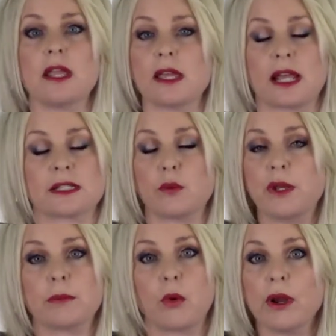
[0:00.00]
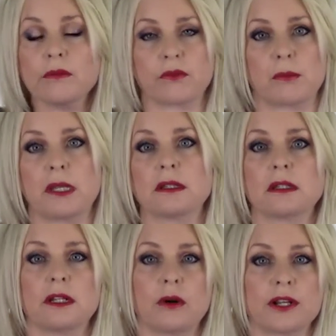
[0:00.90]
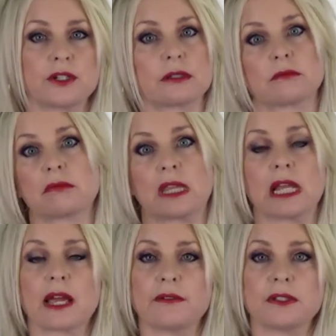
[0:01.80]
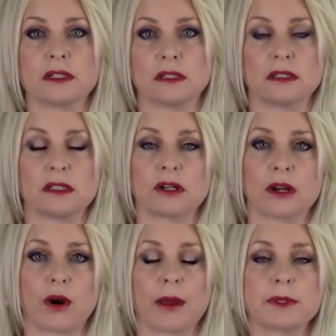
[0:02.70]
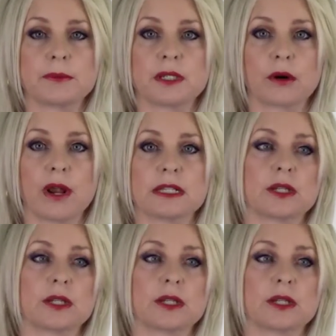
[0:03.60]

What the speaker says: That's a weak point for me. I just think I have to grab some cigarettes.